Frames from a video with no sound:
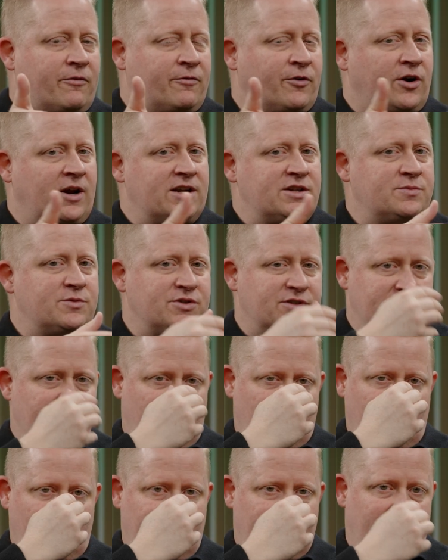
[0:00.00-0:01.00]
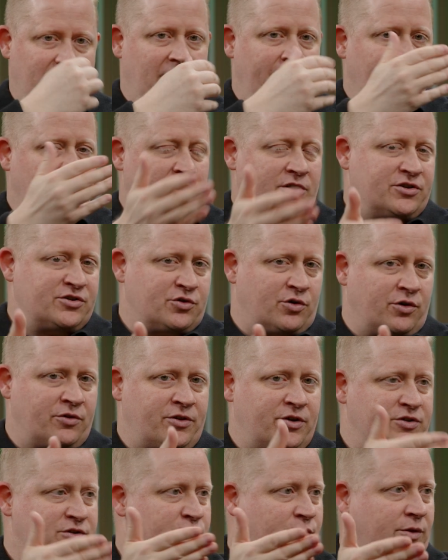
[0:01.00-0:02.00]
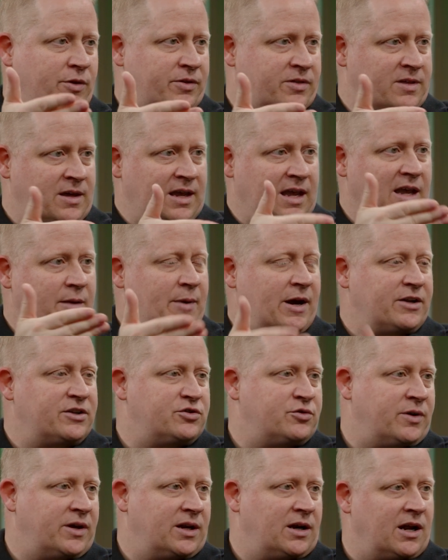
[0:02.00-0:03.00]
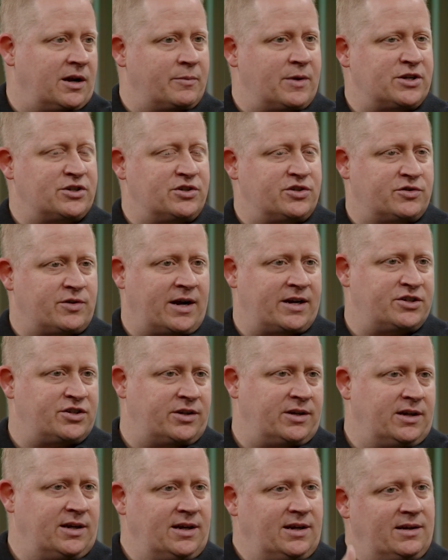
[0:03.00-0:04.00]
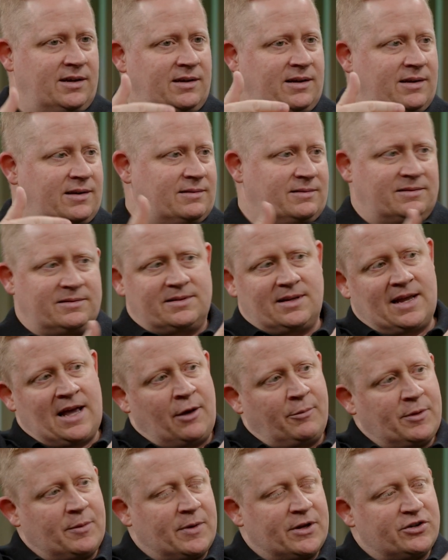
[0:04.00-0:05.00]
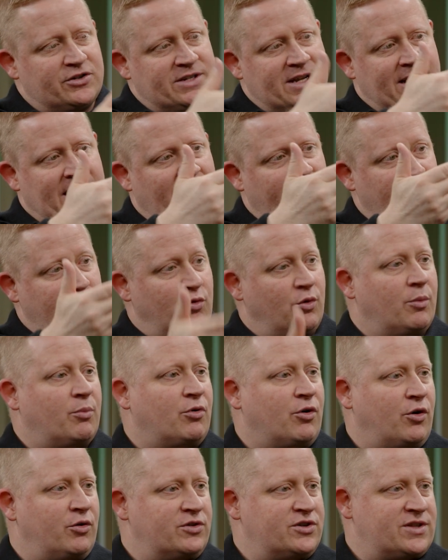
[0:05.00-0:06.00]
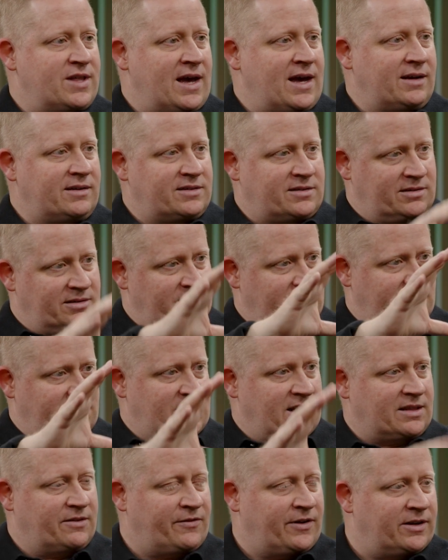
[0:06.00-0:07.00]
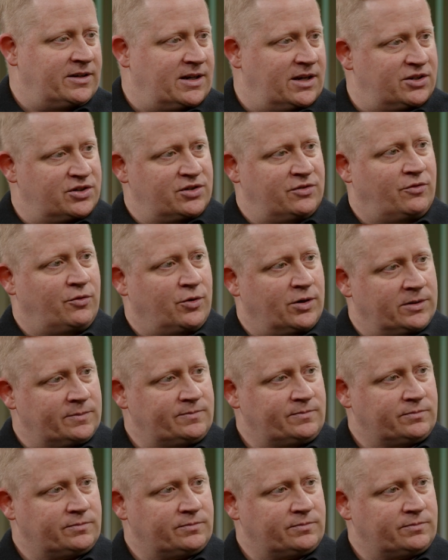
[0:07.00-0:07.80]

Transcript: For customers or of ours or those who are thinking about doing an automation strategy, help them understand how you approach that to set the foundation for it.